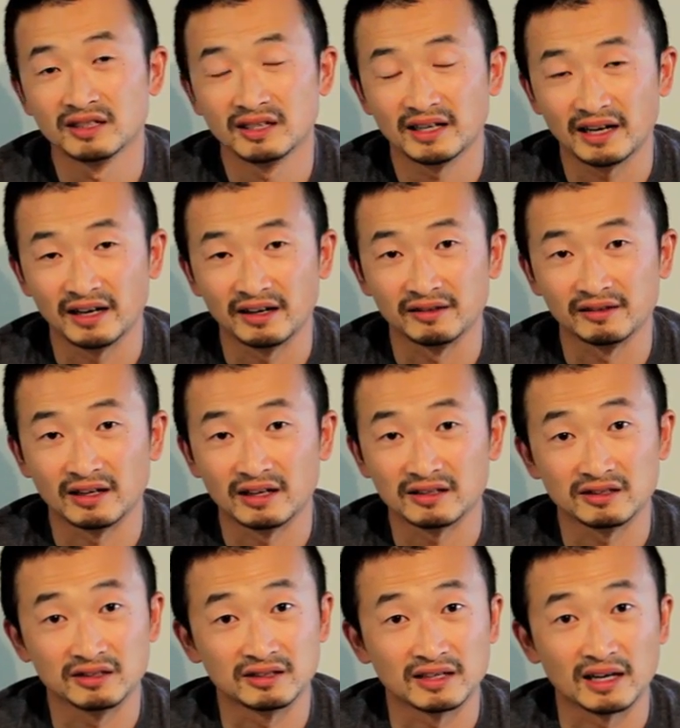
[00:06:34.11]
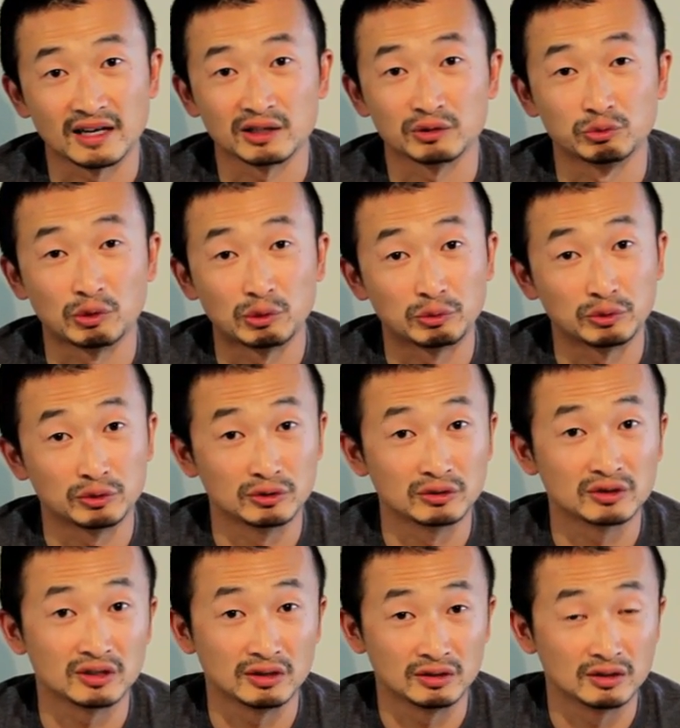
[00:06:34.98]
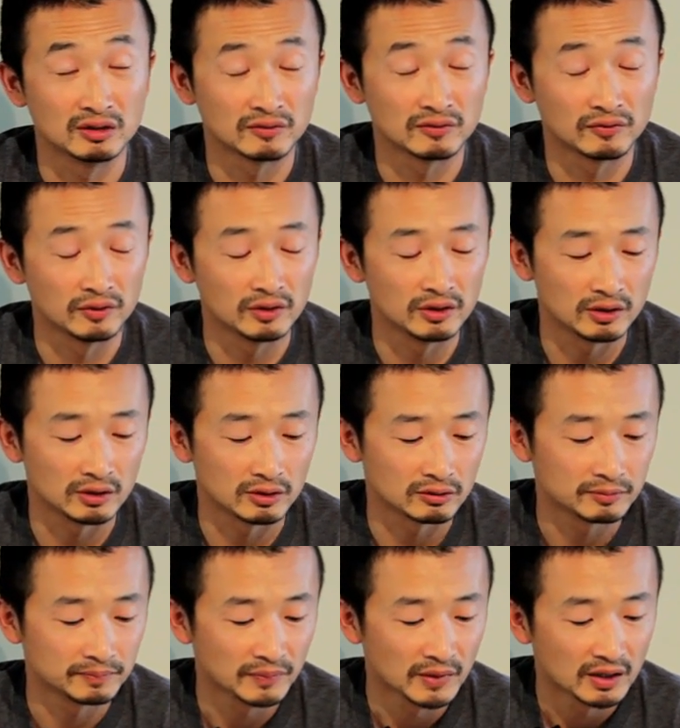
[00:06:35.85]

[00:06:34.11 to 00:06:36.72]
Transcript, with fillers: And that's exactly what we use in this video.